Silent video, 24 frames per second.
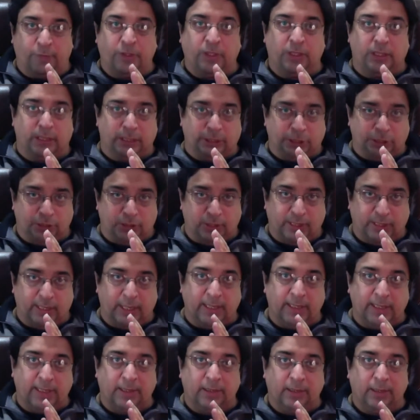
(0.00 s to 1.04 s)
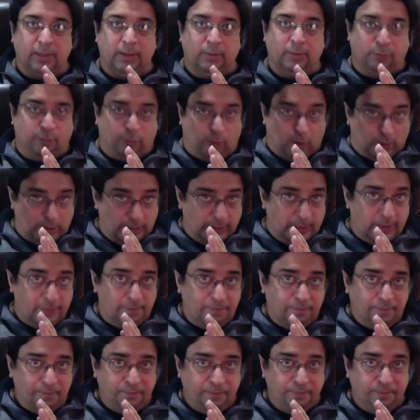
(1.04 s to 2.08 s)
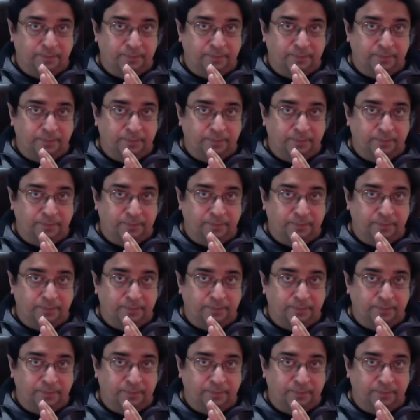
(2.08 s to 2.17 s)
search results, volume,